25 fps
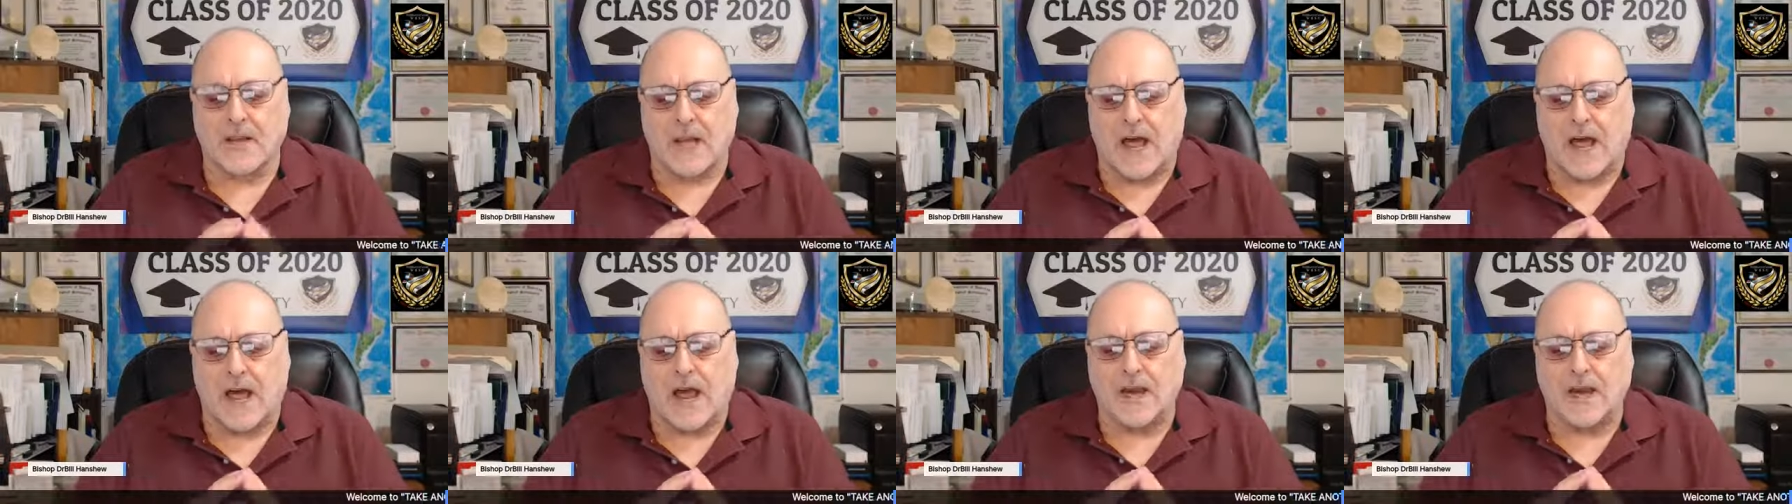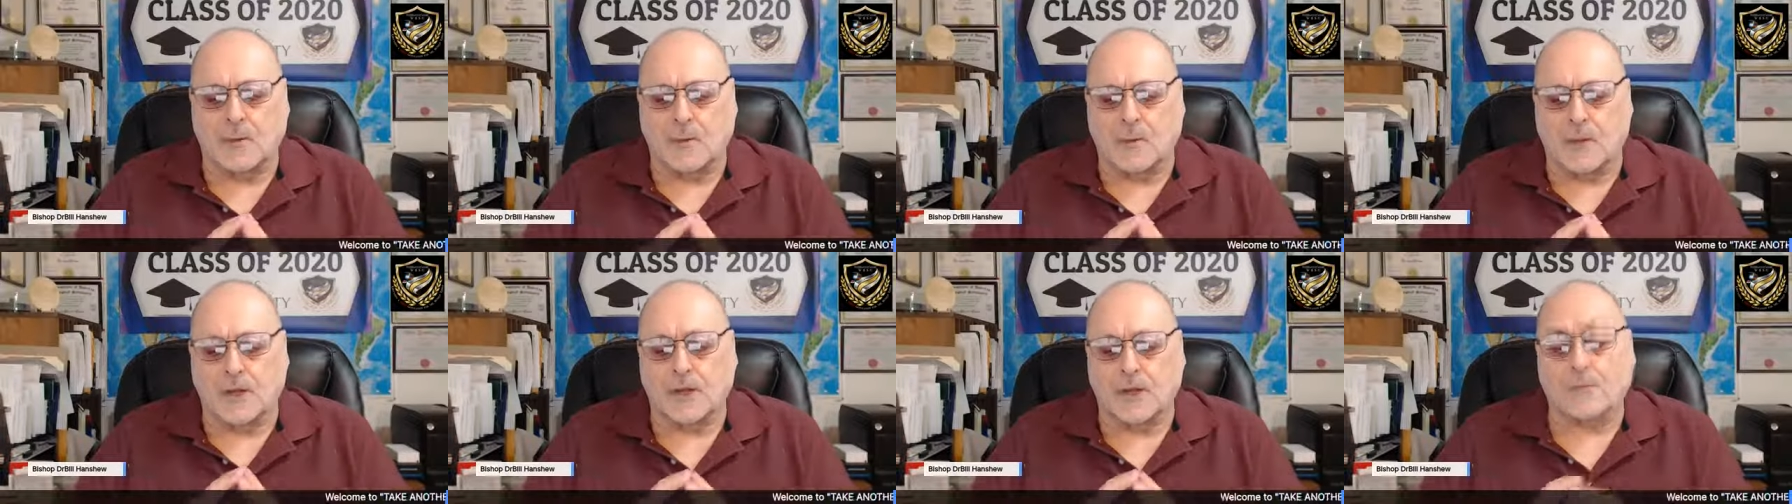
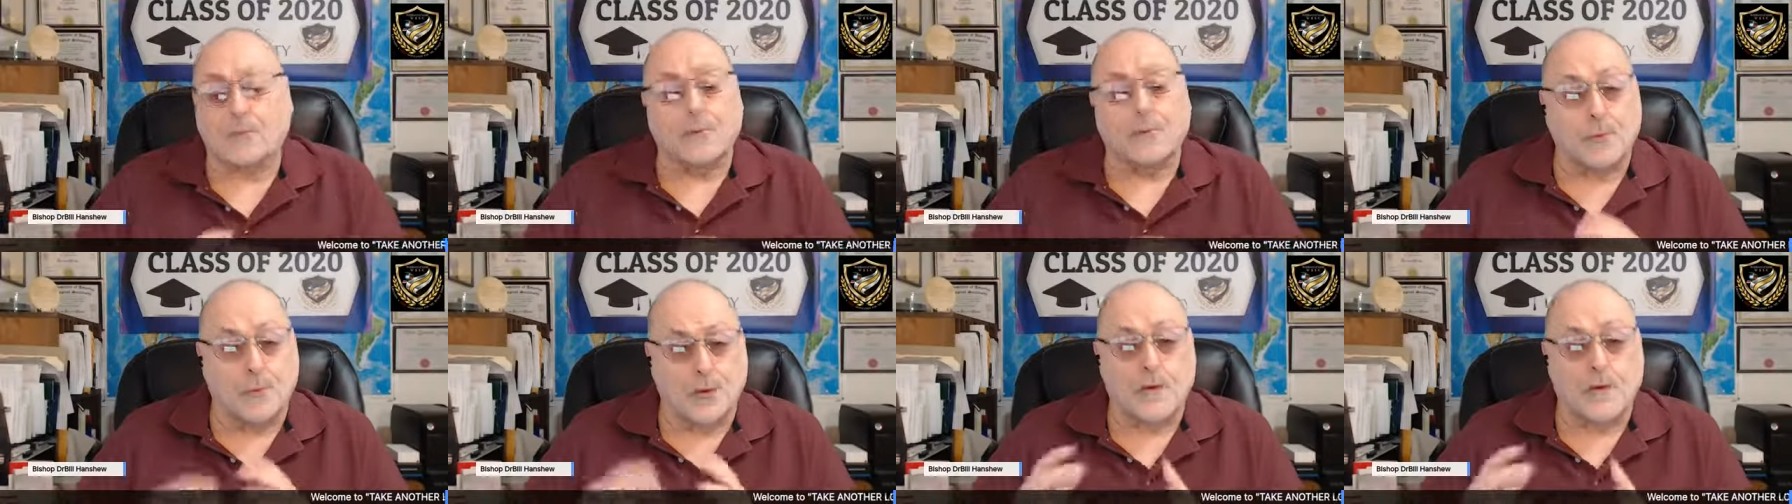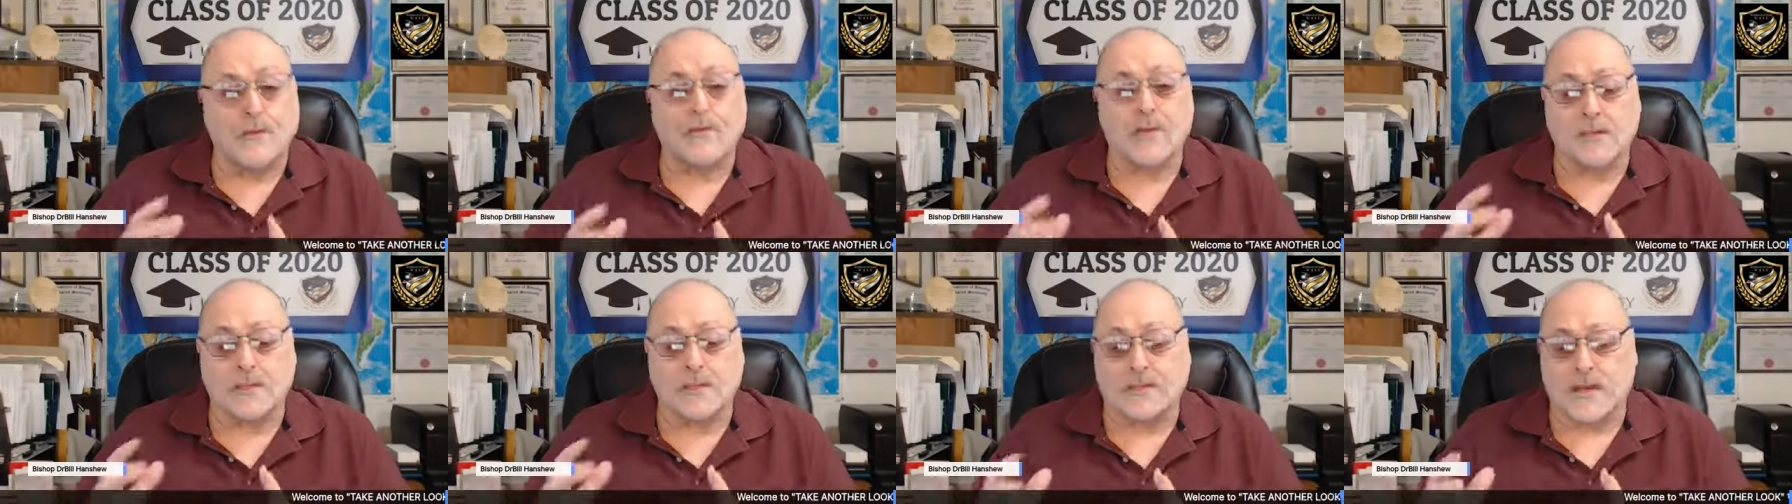line with
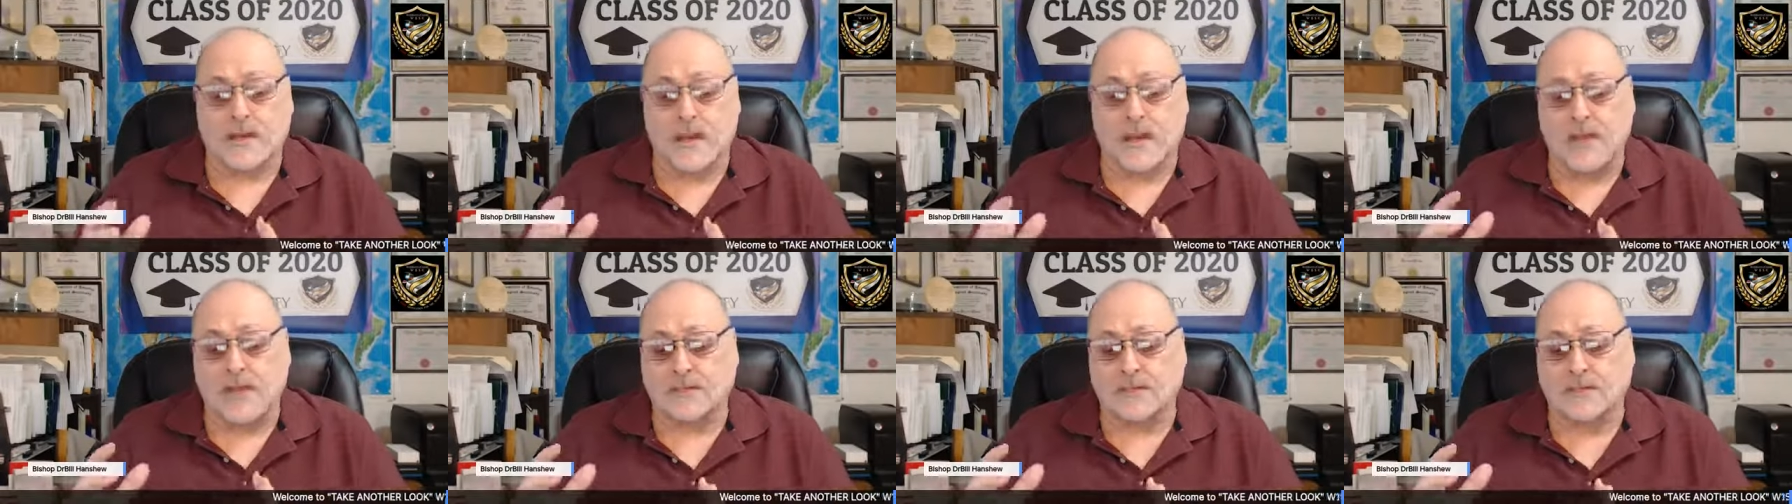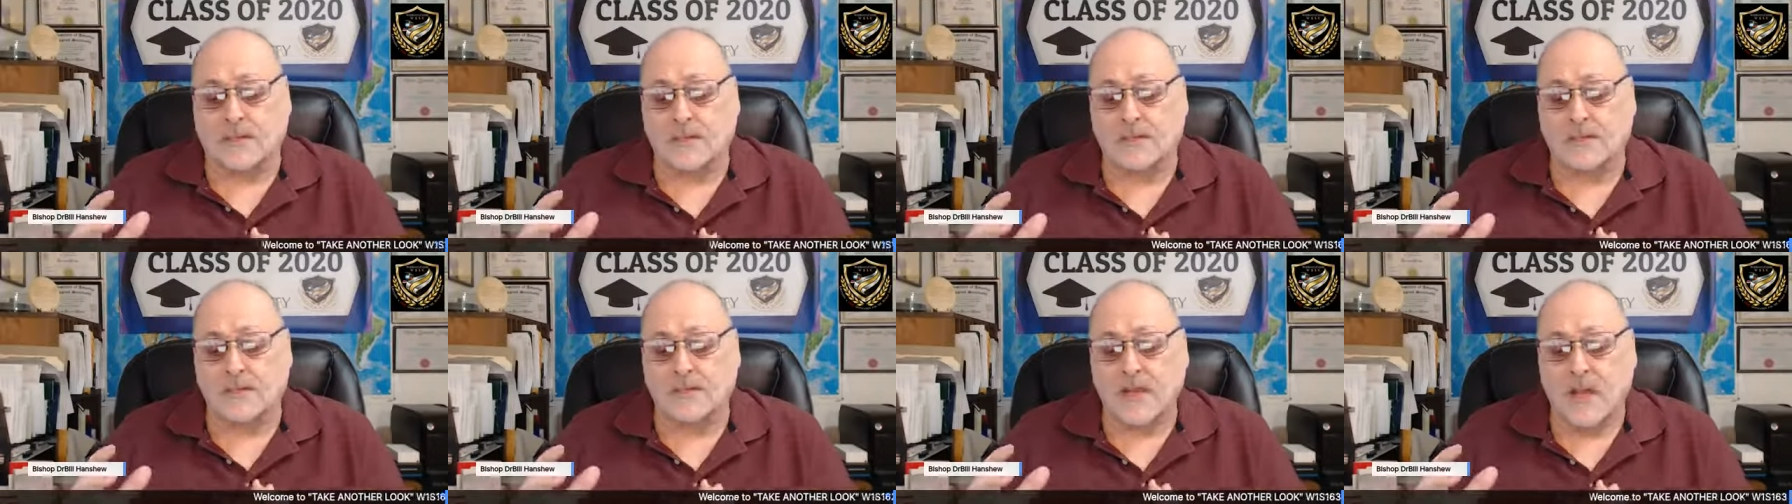previous
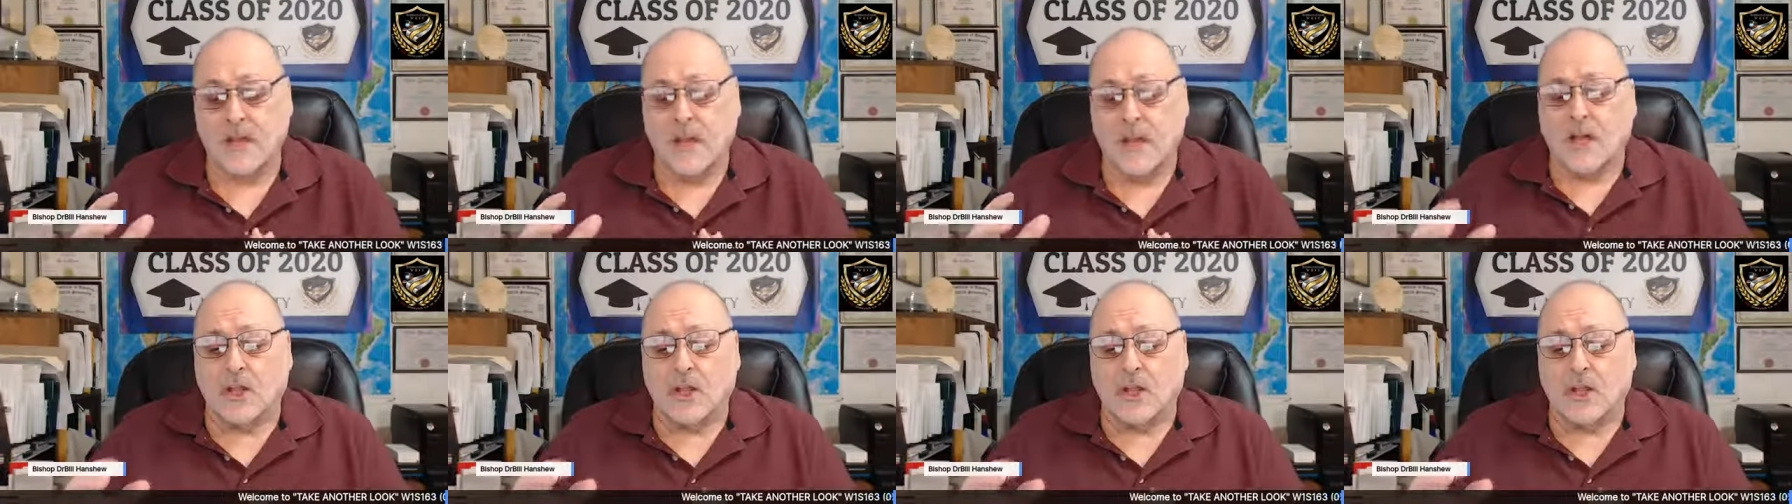lessons,